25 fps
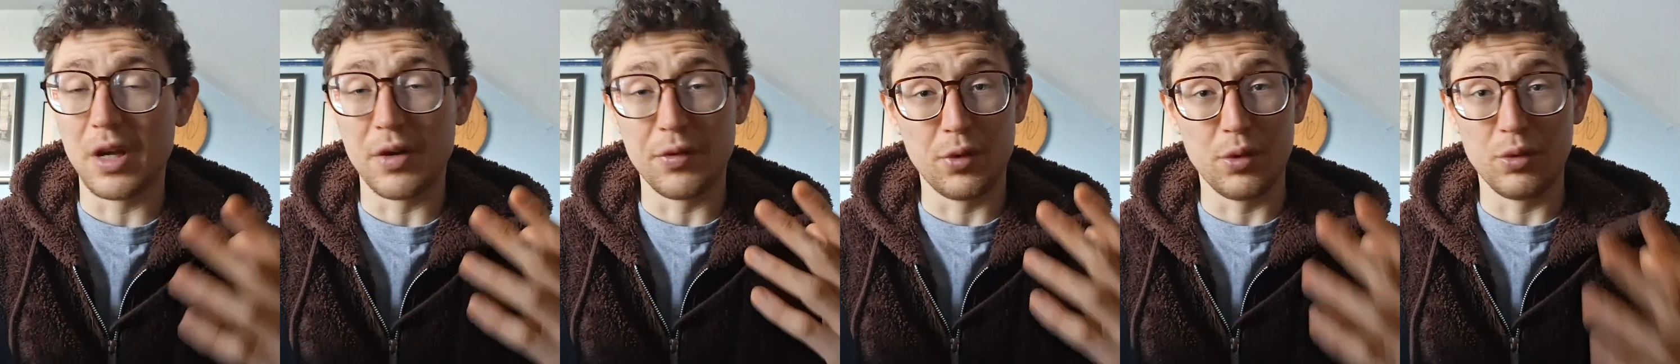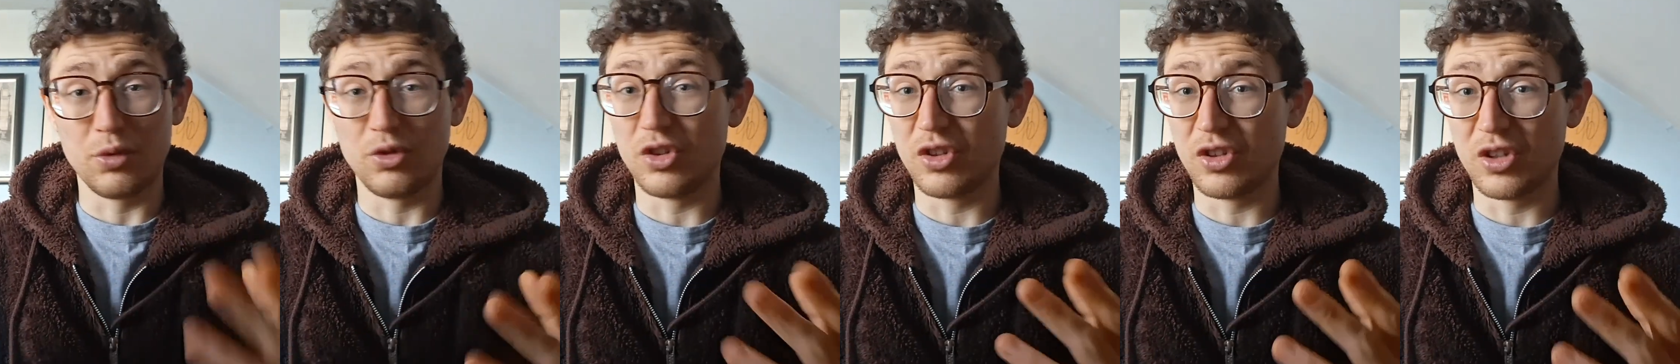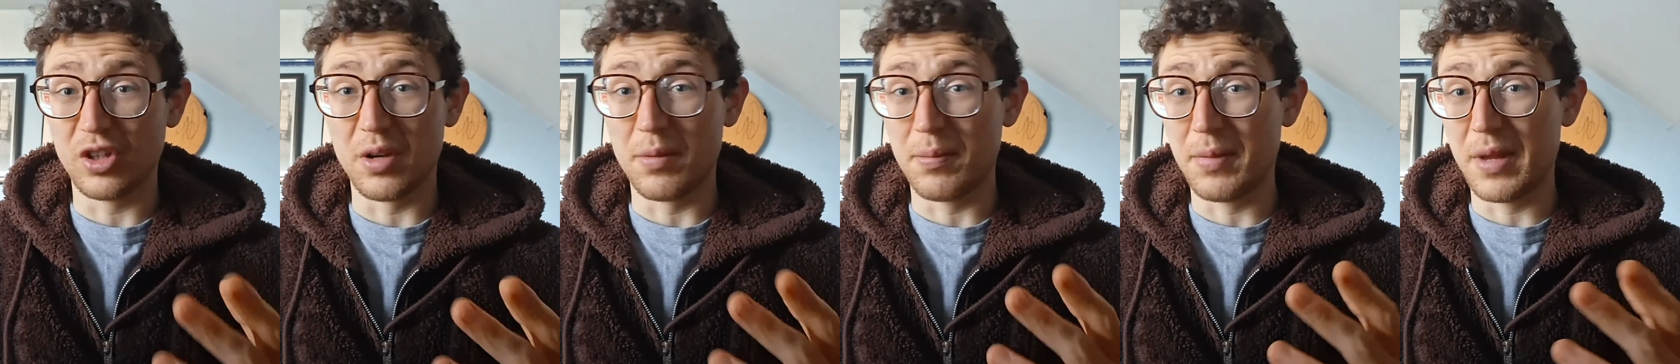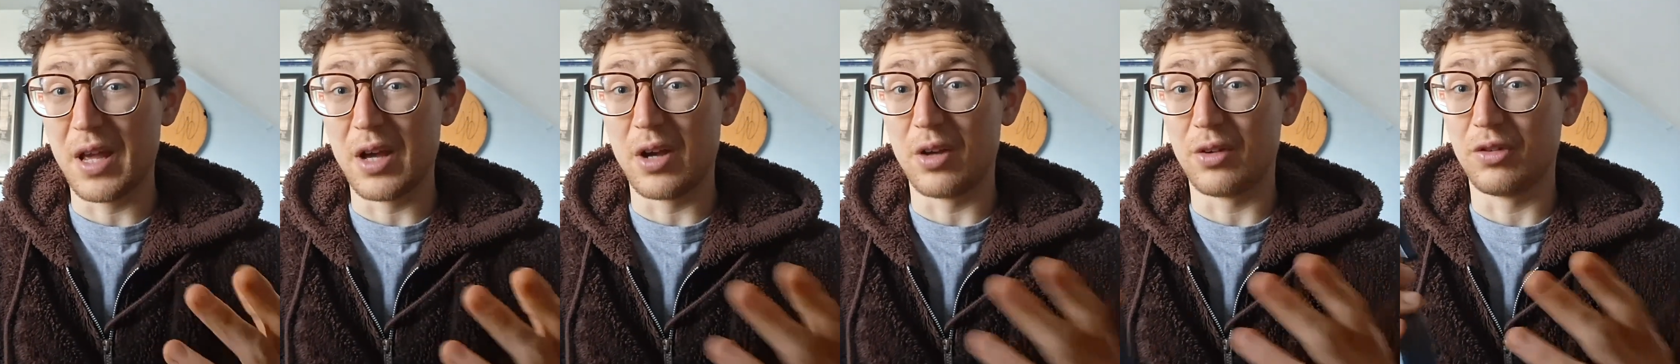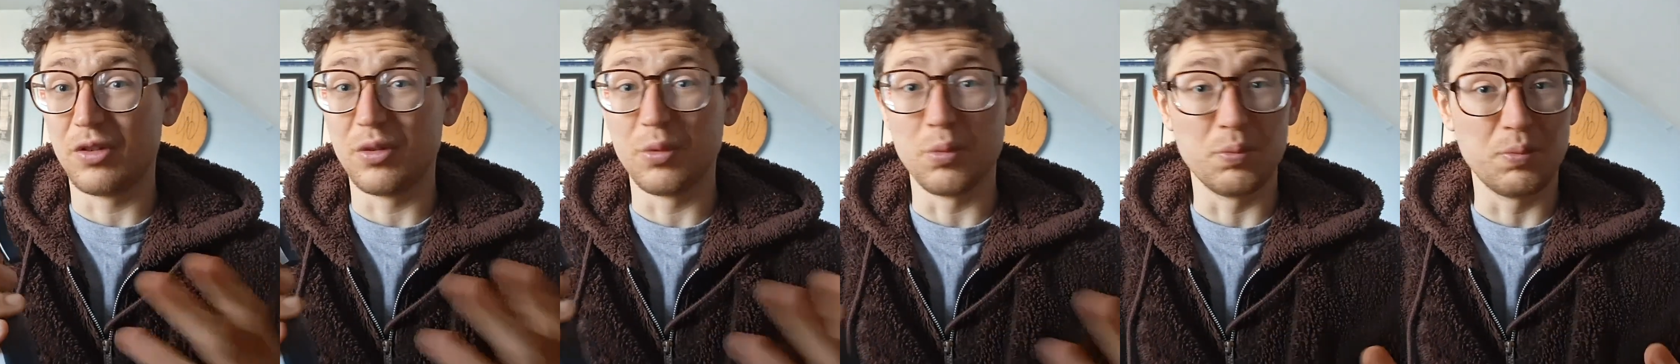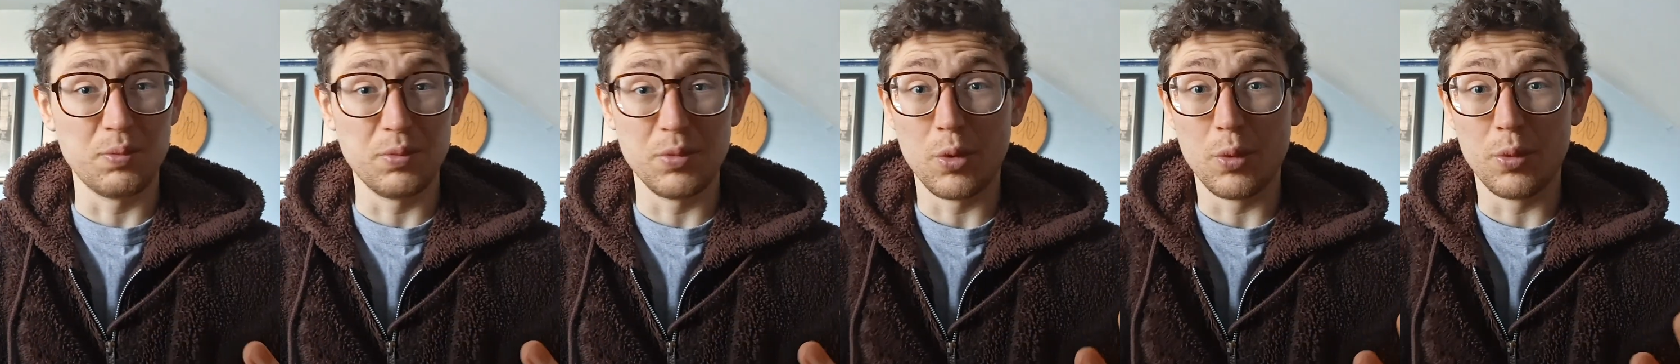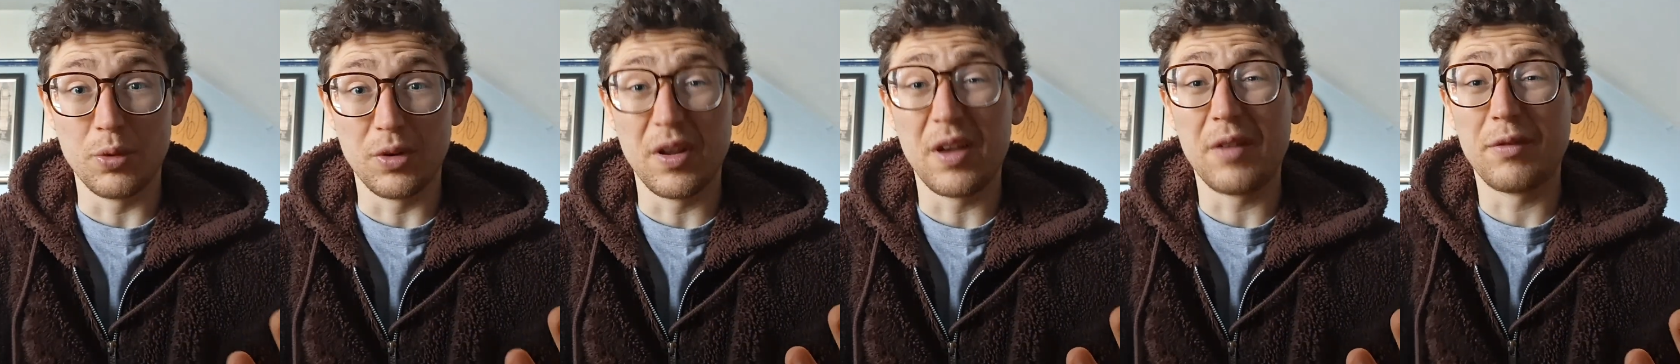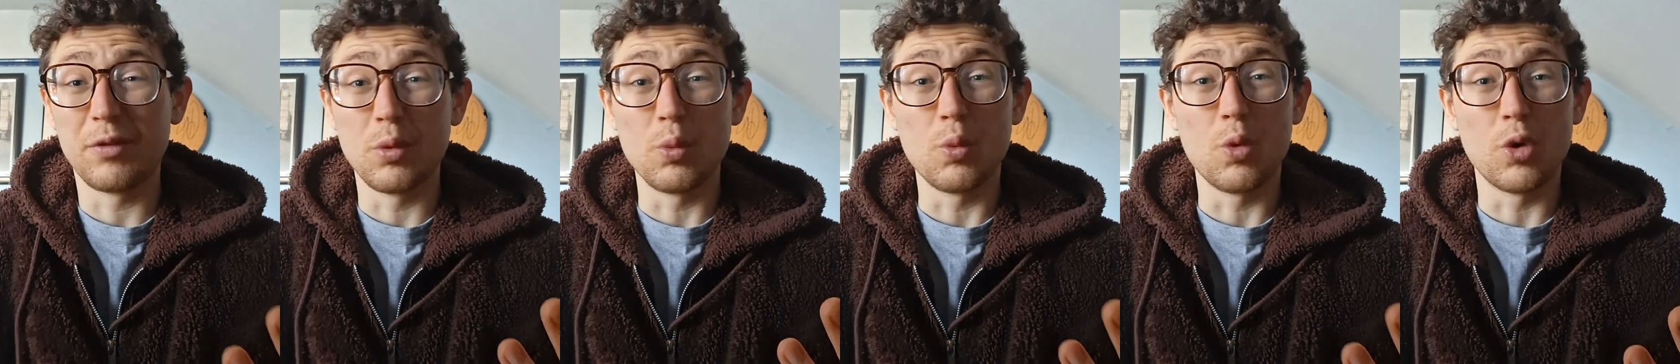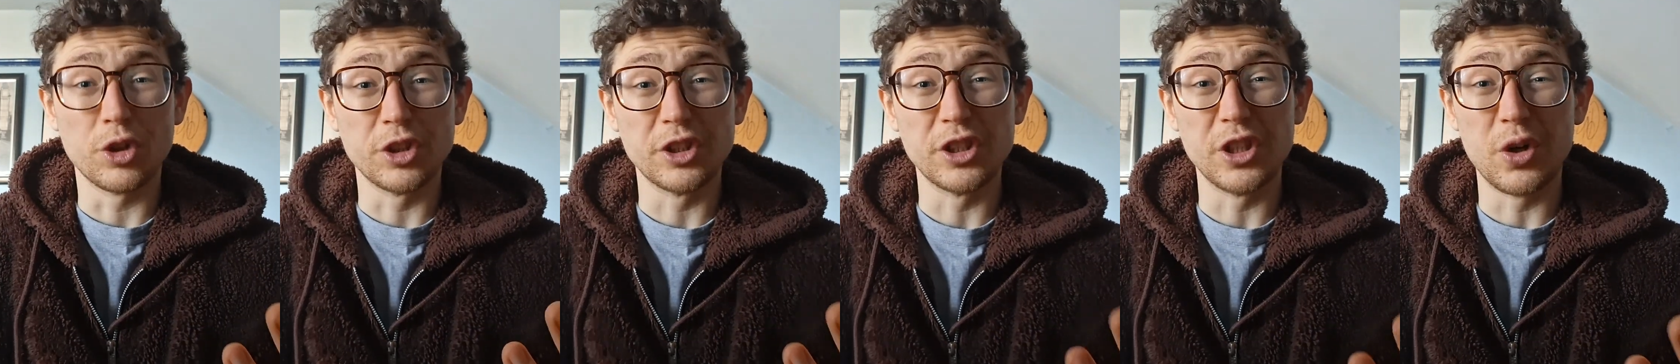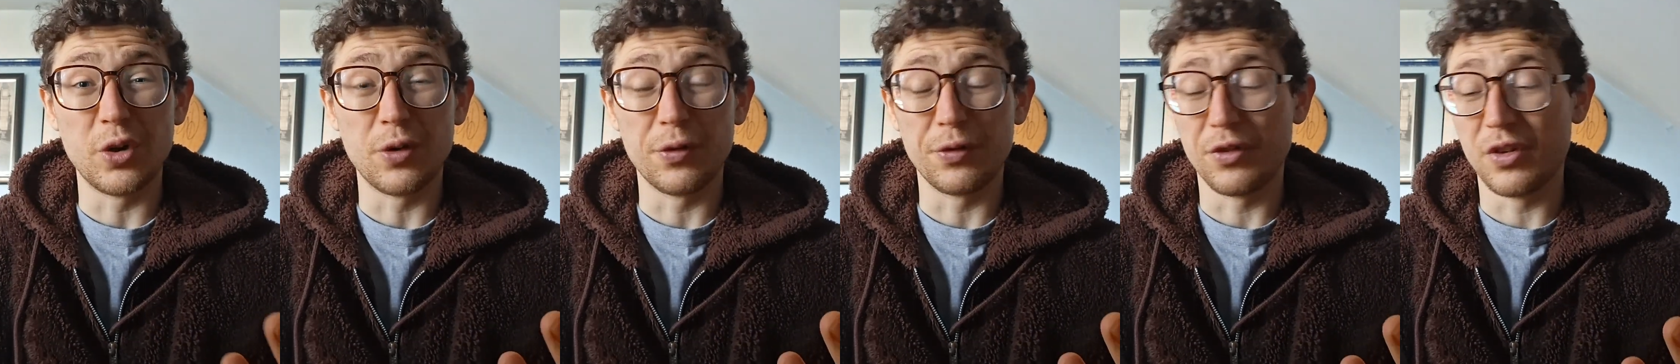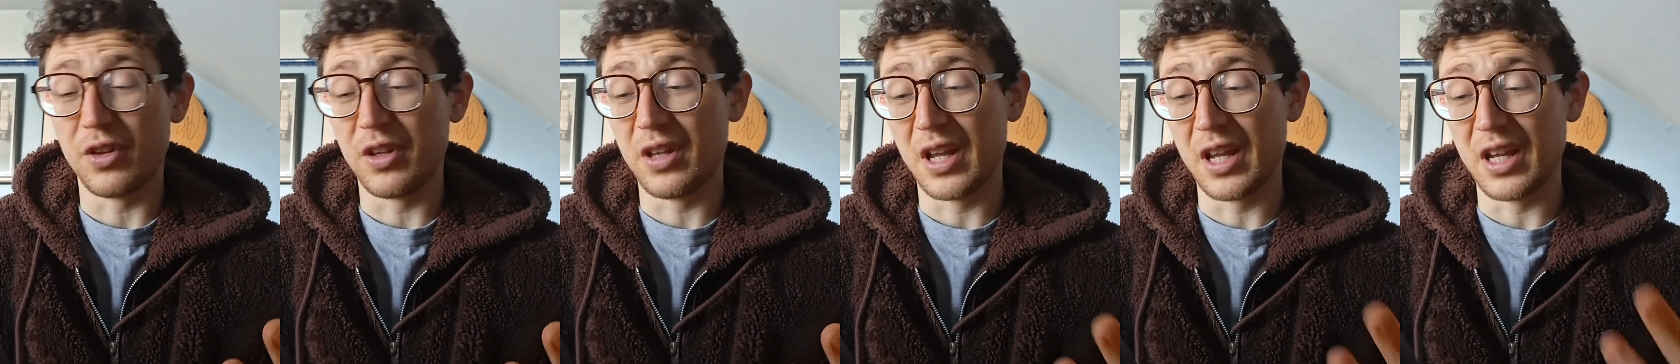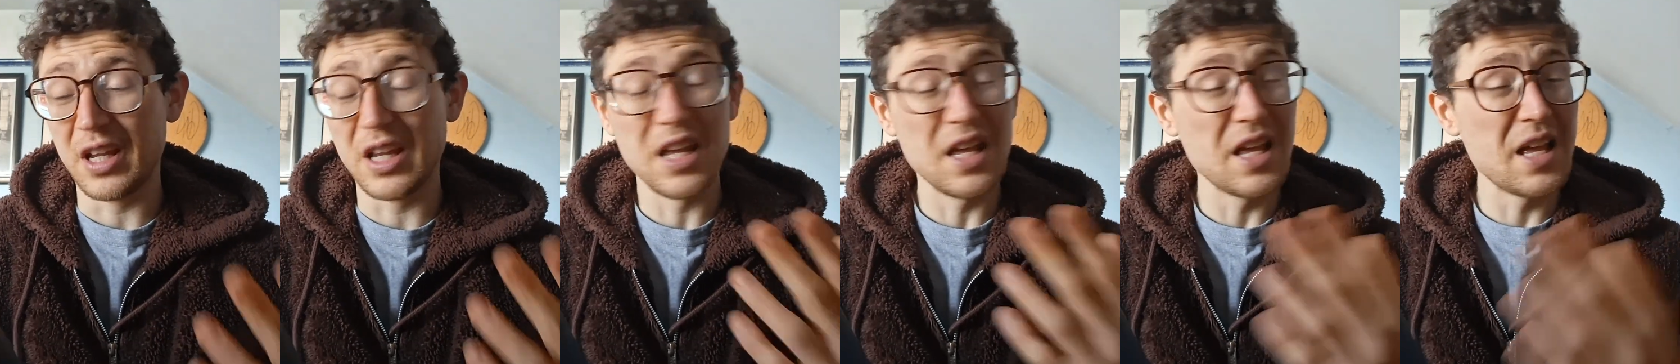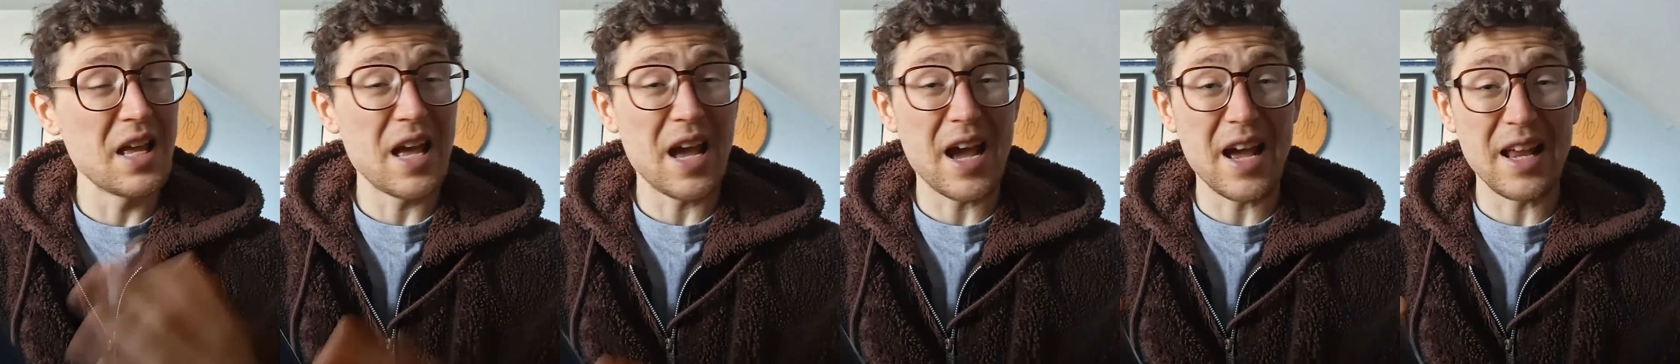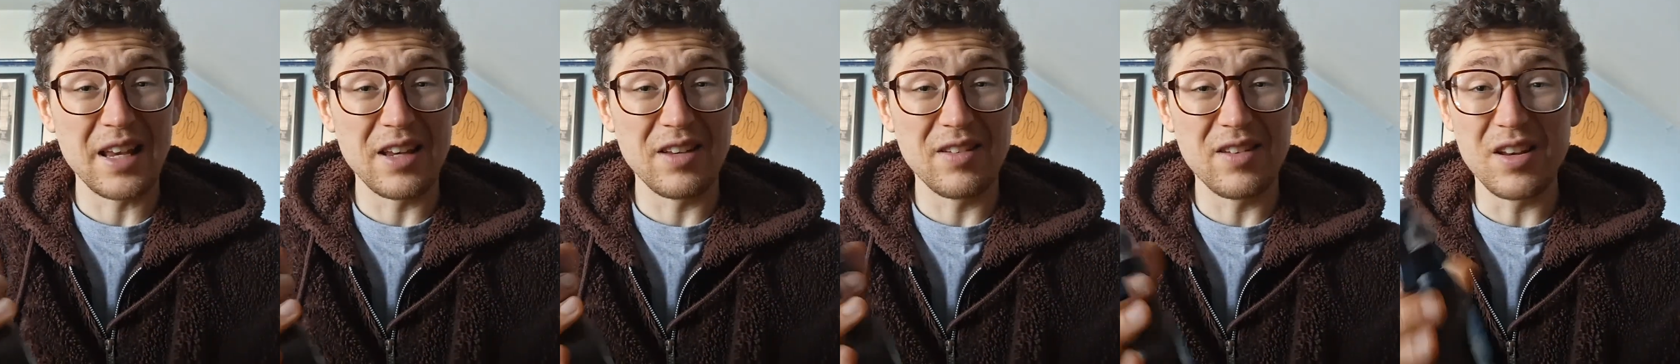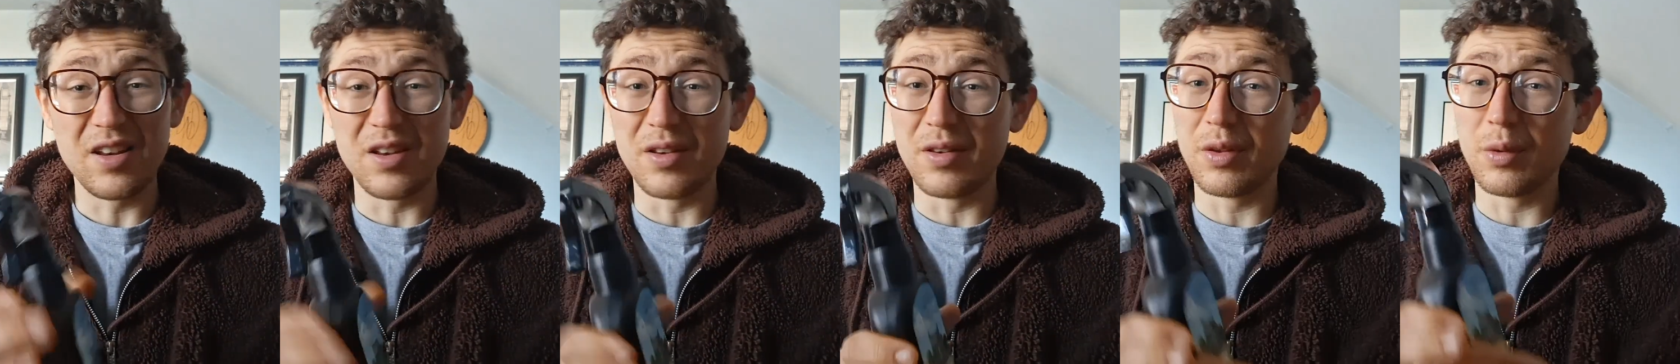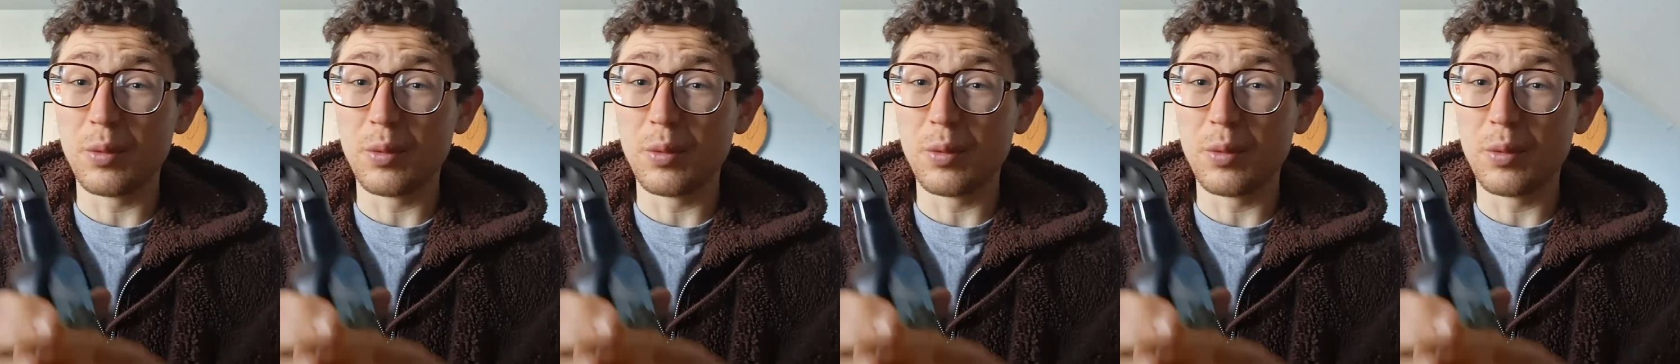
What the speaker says: I thought it was just going to be able to almost have to wash it off today, and it didn't.